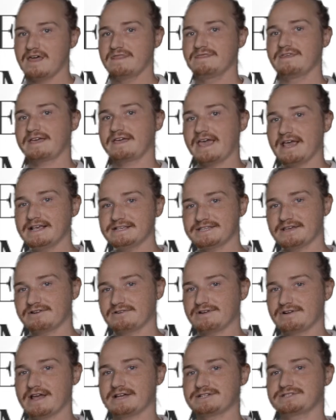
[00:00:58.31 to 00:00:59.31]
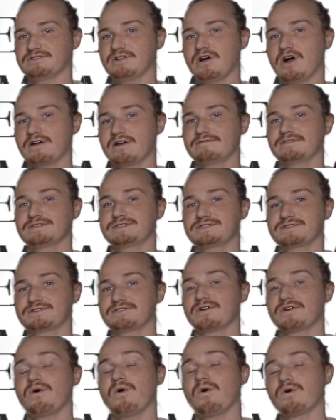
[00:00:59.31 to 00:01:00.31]
the Case International
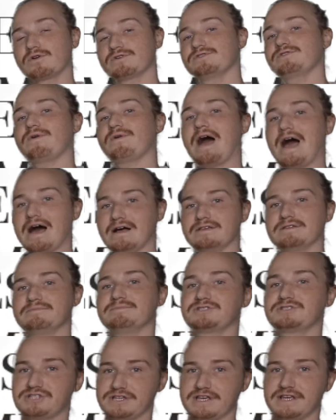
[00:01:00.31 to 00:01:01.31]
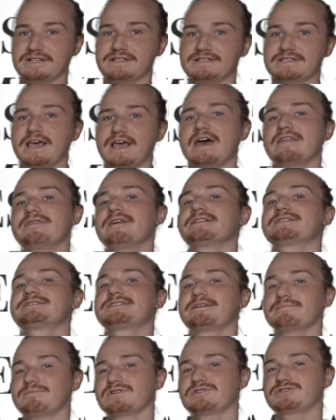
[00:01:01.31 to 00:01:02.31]
Harvester or New Holland machines that
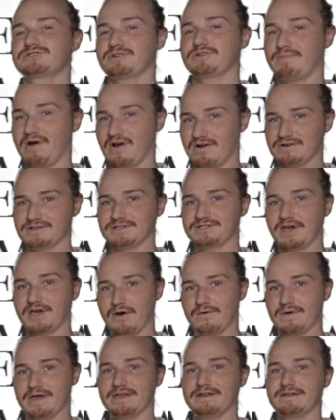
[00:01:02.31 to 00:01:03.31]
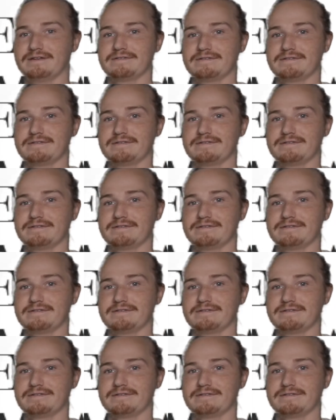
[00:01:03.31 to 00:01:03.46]
similar Shibauras go in.